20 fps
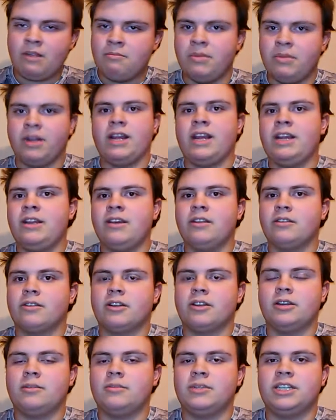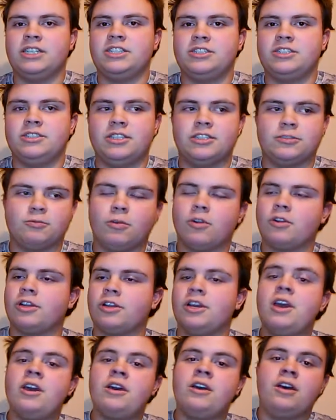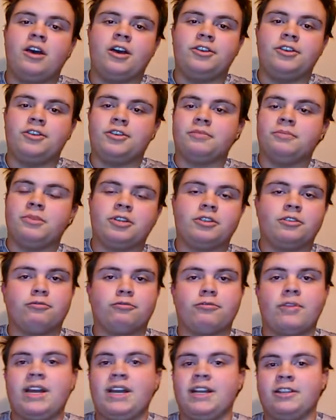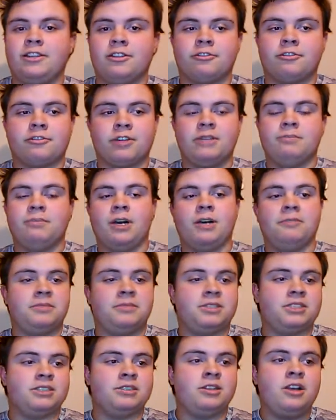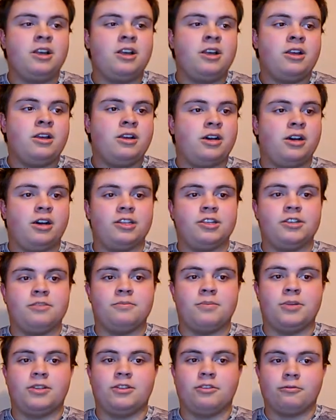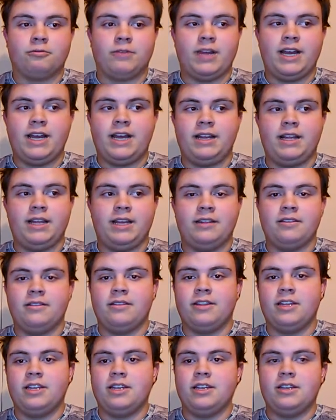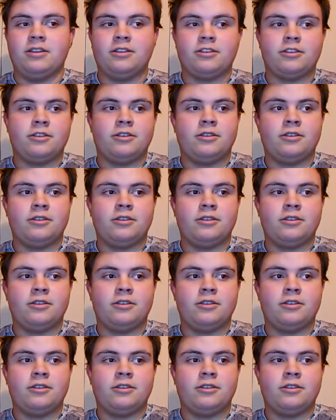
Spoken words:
But any other combination does work. You can put the red in the green pumpkin. You can put the red in the